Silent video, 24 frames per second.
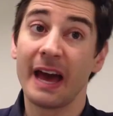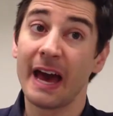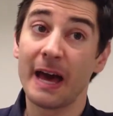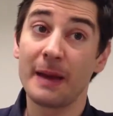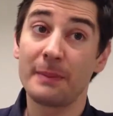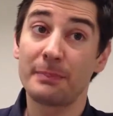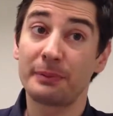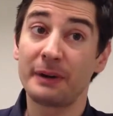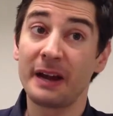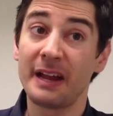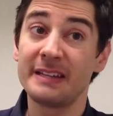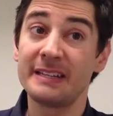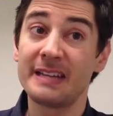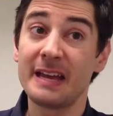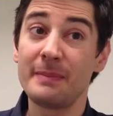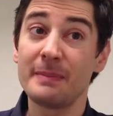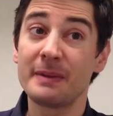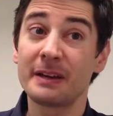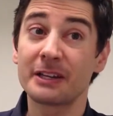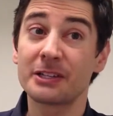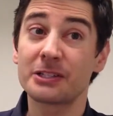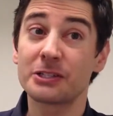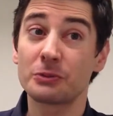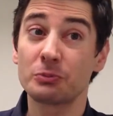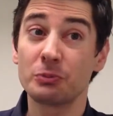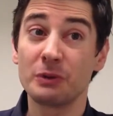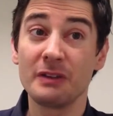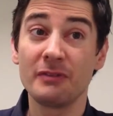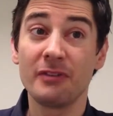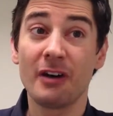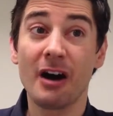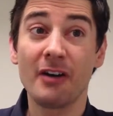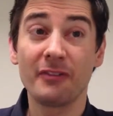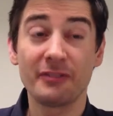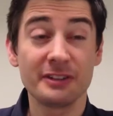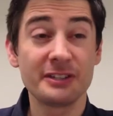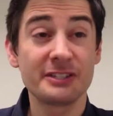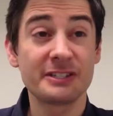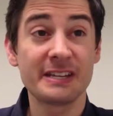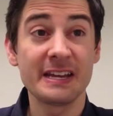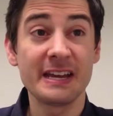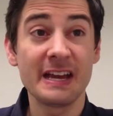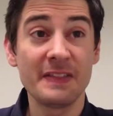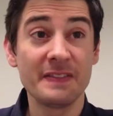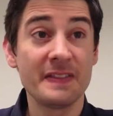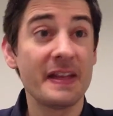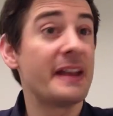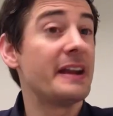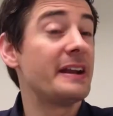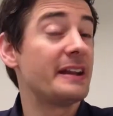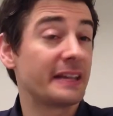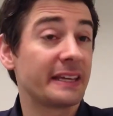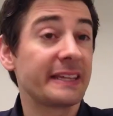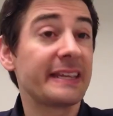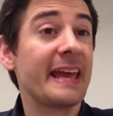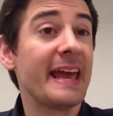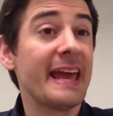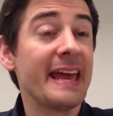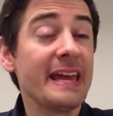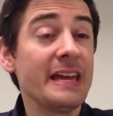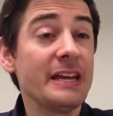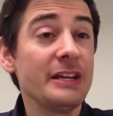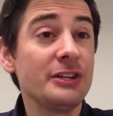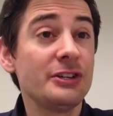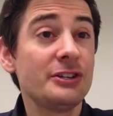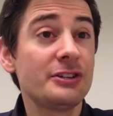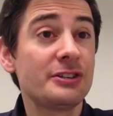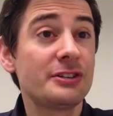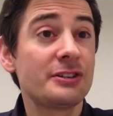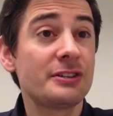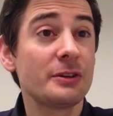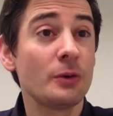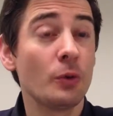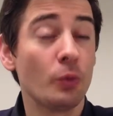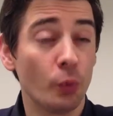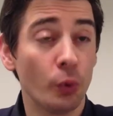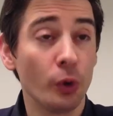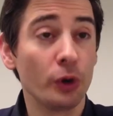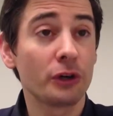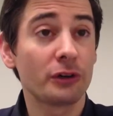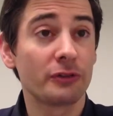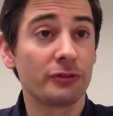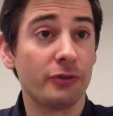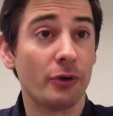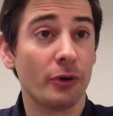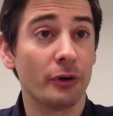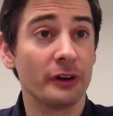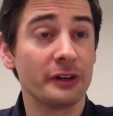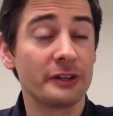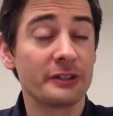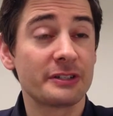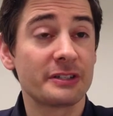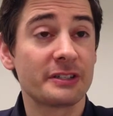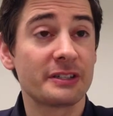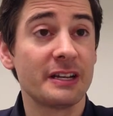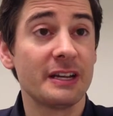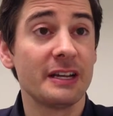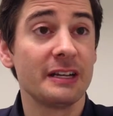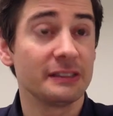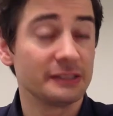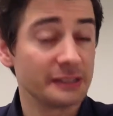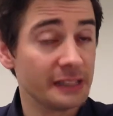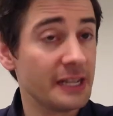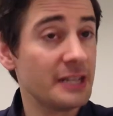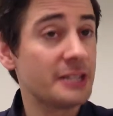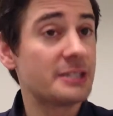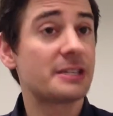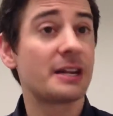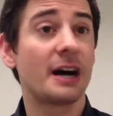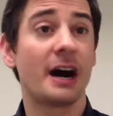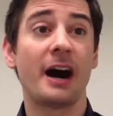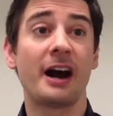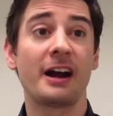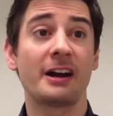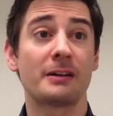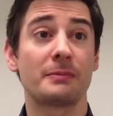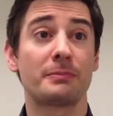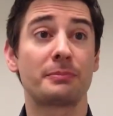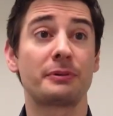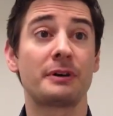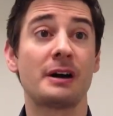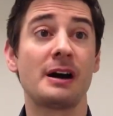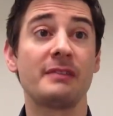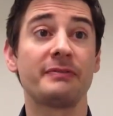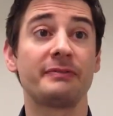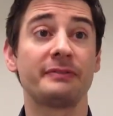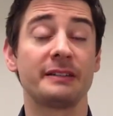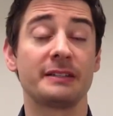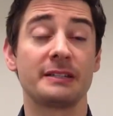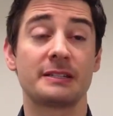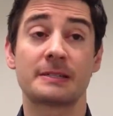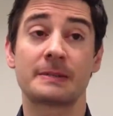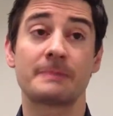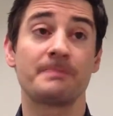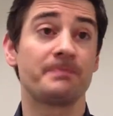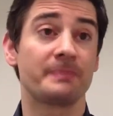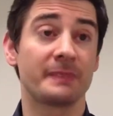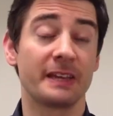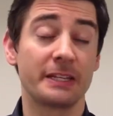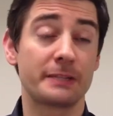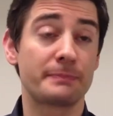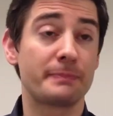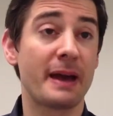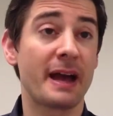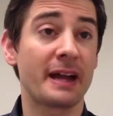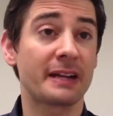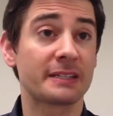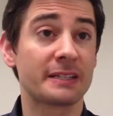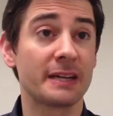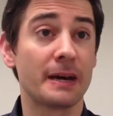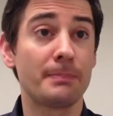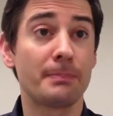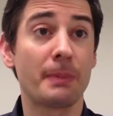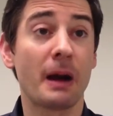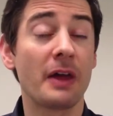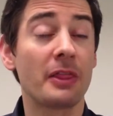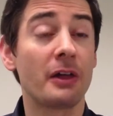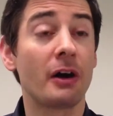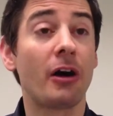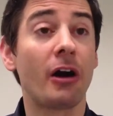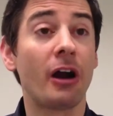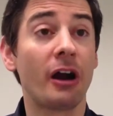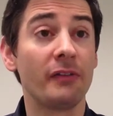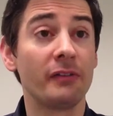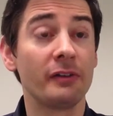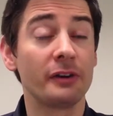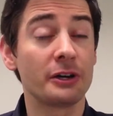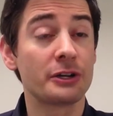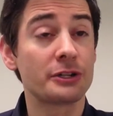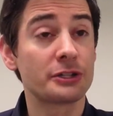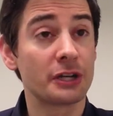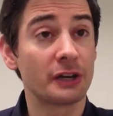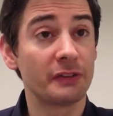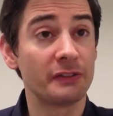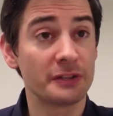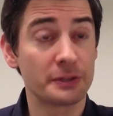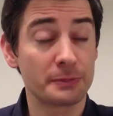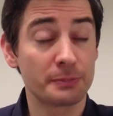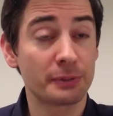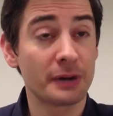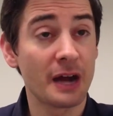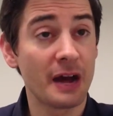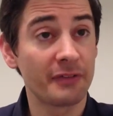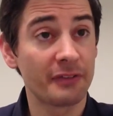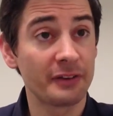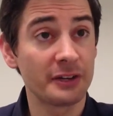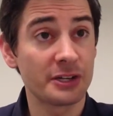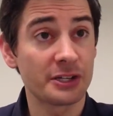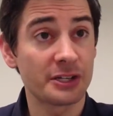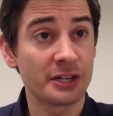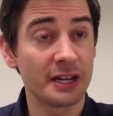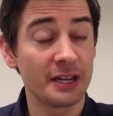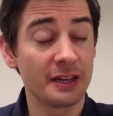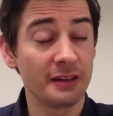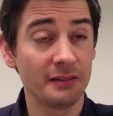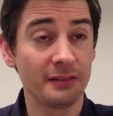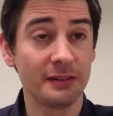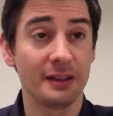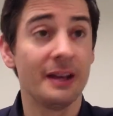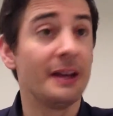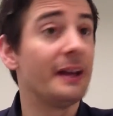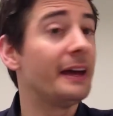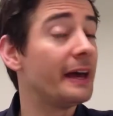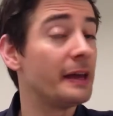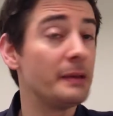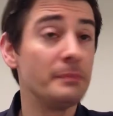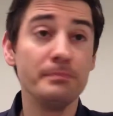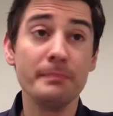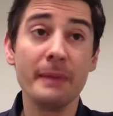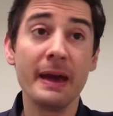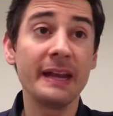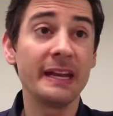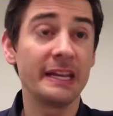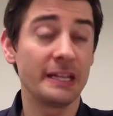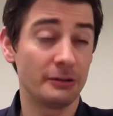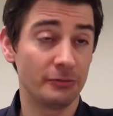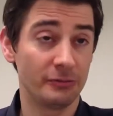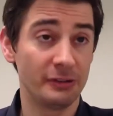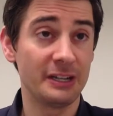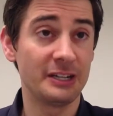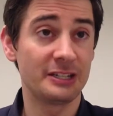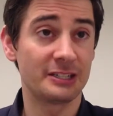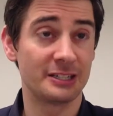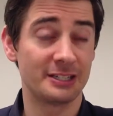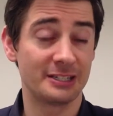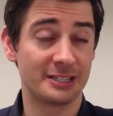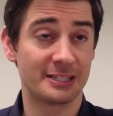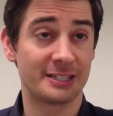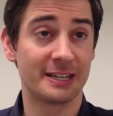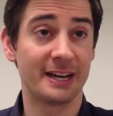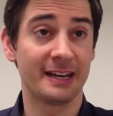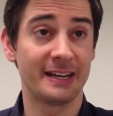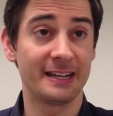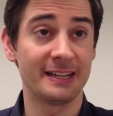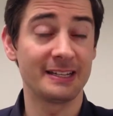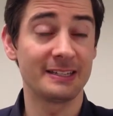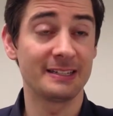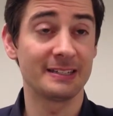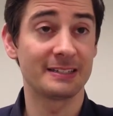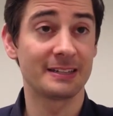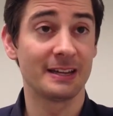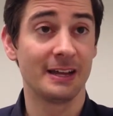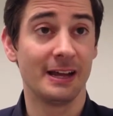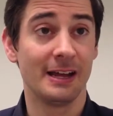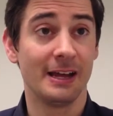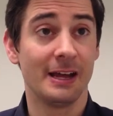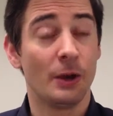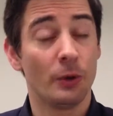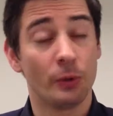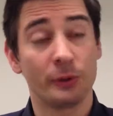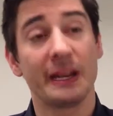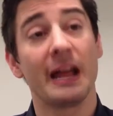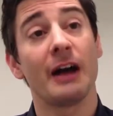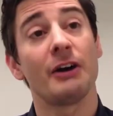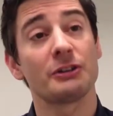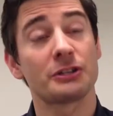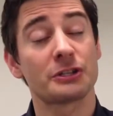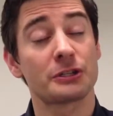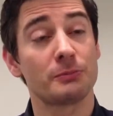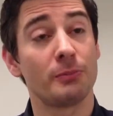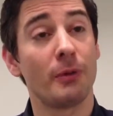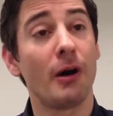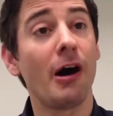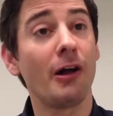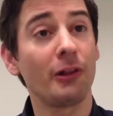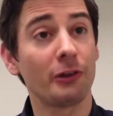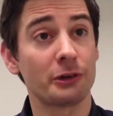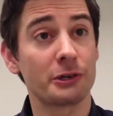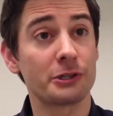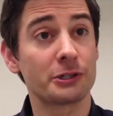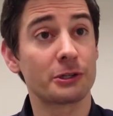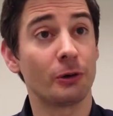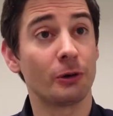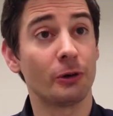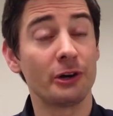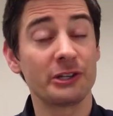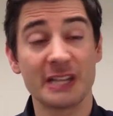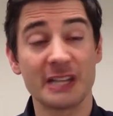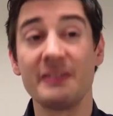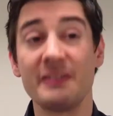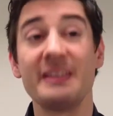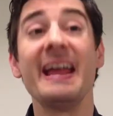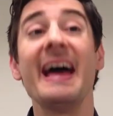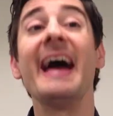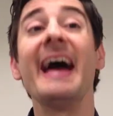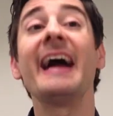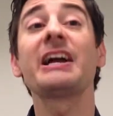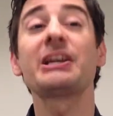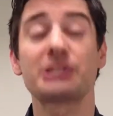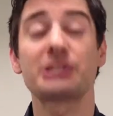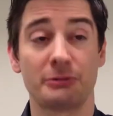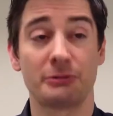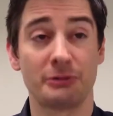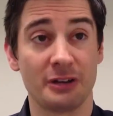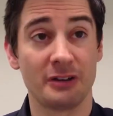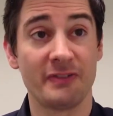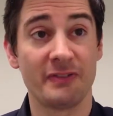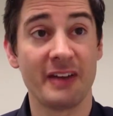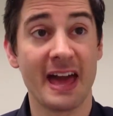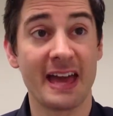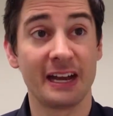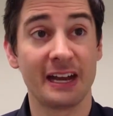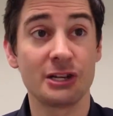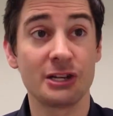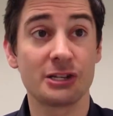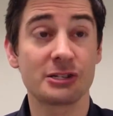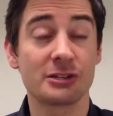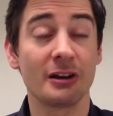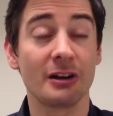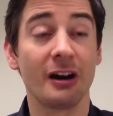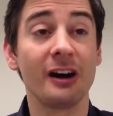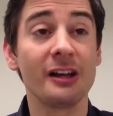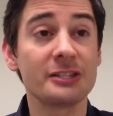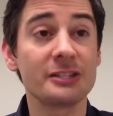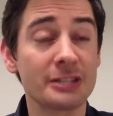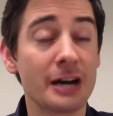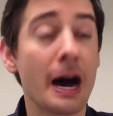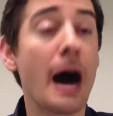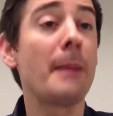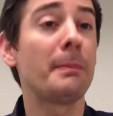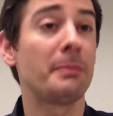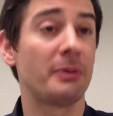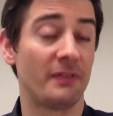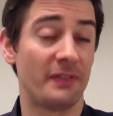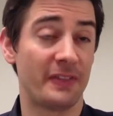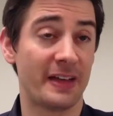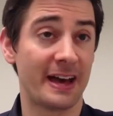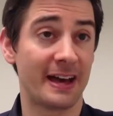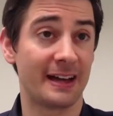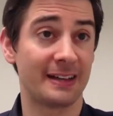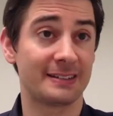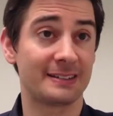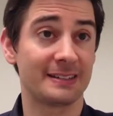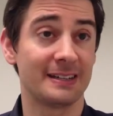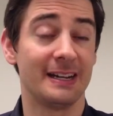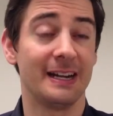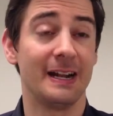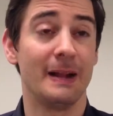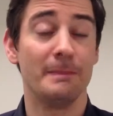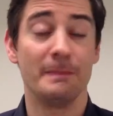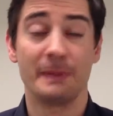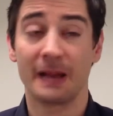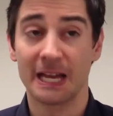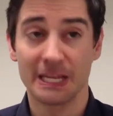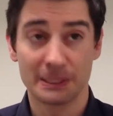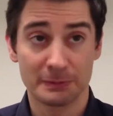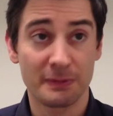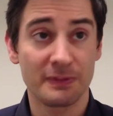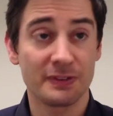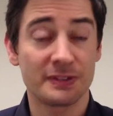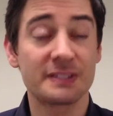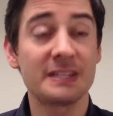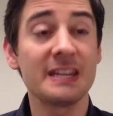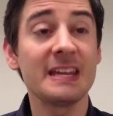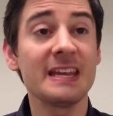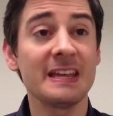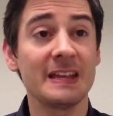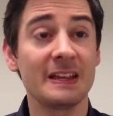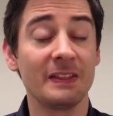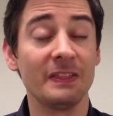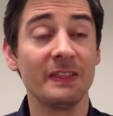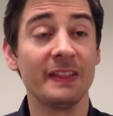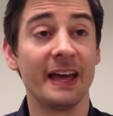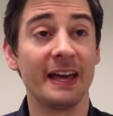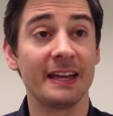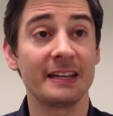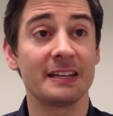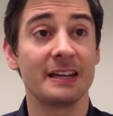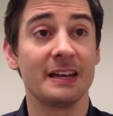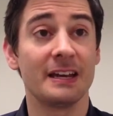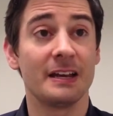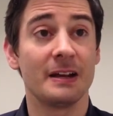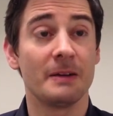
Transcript: At Brandemix, we've often said that an engaged workforce leads to higher profits. It's backed up by the Harvard Service Profit Chain and many recent studies. Well, now smaller stores have an extra advantage on top of that because we've seen that